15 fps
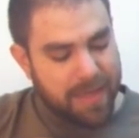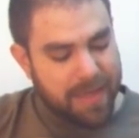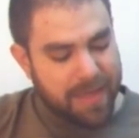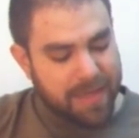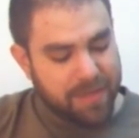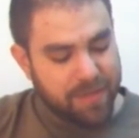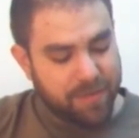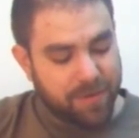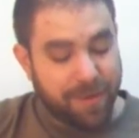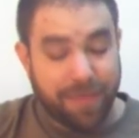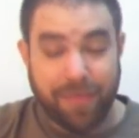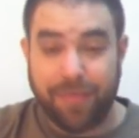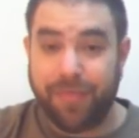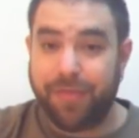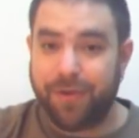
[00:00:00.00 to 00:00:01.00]
and your
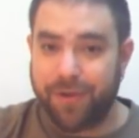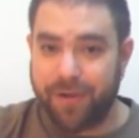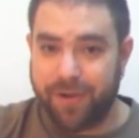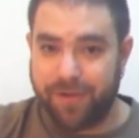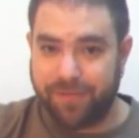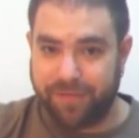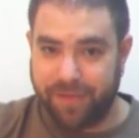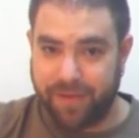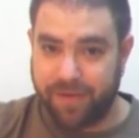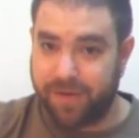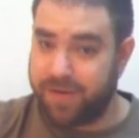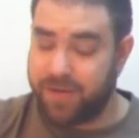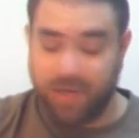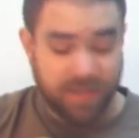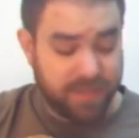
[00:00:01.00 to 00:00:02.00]
third
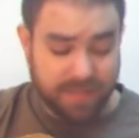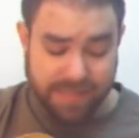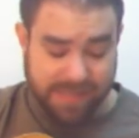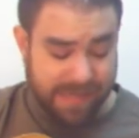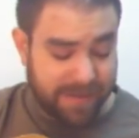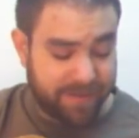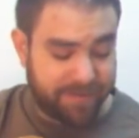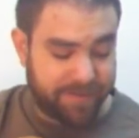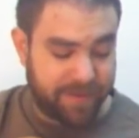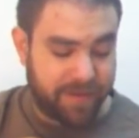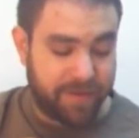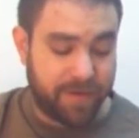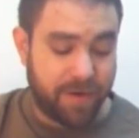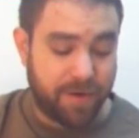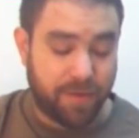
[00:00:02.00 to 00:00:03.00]
finger, not your second
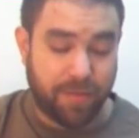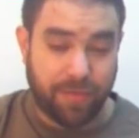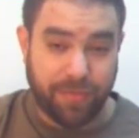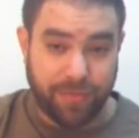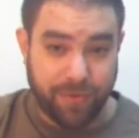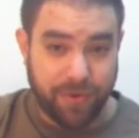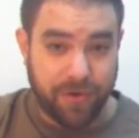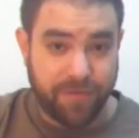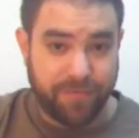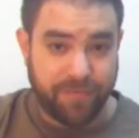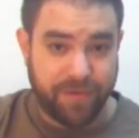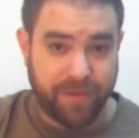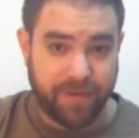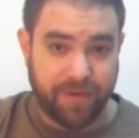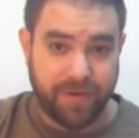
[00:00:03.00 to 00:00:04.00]
finger, your third
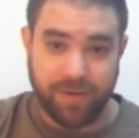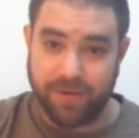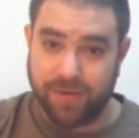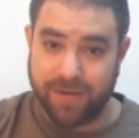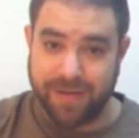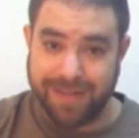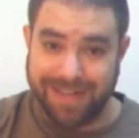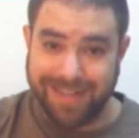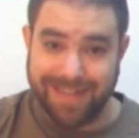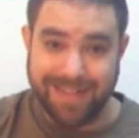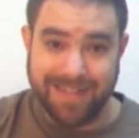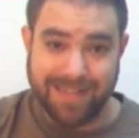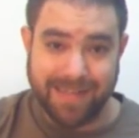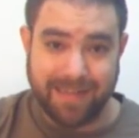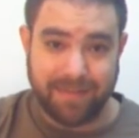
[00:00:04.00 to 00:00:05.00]
finger, you're gonna need
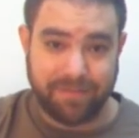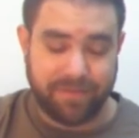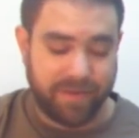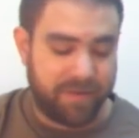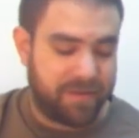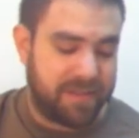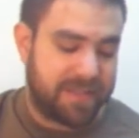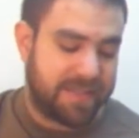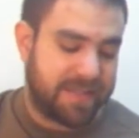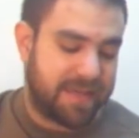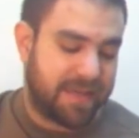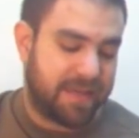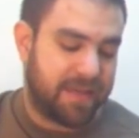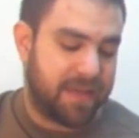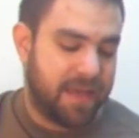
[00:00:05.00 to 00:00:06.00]
the second finger in a
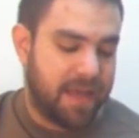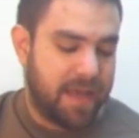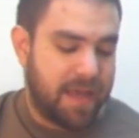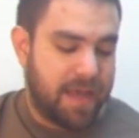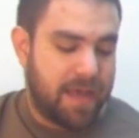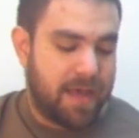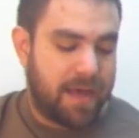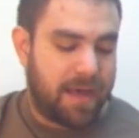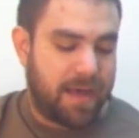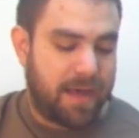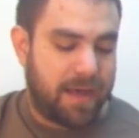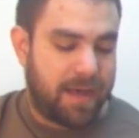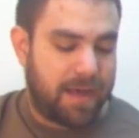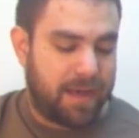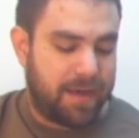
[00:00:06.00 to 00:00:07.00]
second.
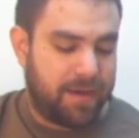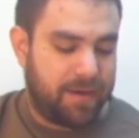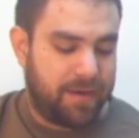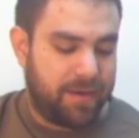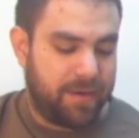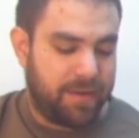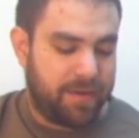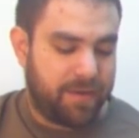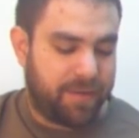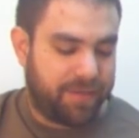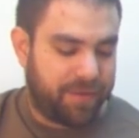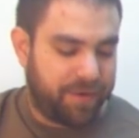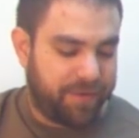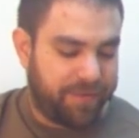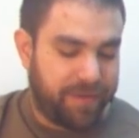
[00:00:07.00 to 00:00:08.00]
Uh, your
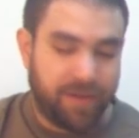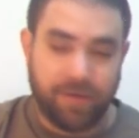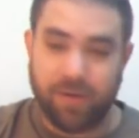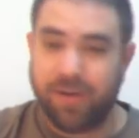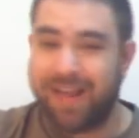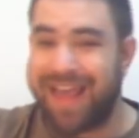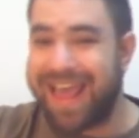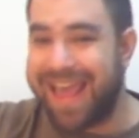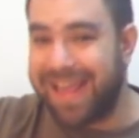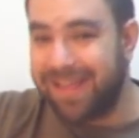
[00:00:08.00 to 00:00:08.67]
third finger on